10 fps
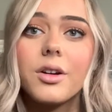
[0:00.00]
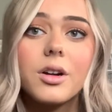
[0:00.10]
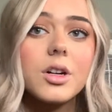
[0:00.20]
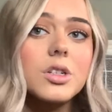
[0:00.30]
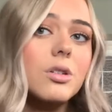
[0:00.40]

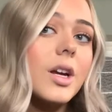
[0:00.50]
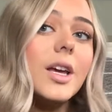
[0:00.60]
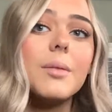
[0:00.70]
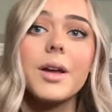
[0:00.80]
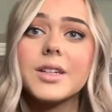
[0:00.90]

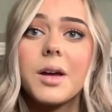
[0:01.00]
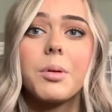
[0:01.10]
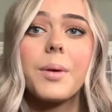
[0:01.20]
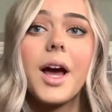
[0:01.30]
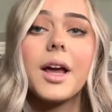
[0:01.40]
nursery, in my diaper
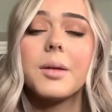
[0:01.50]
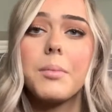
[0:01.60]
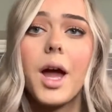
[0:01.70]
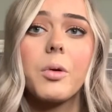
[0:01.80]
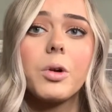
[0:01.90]
bag, in
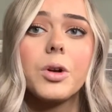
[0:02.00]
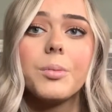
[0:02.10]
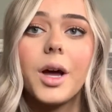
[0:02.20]
my room.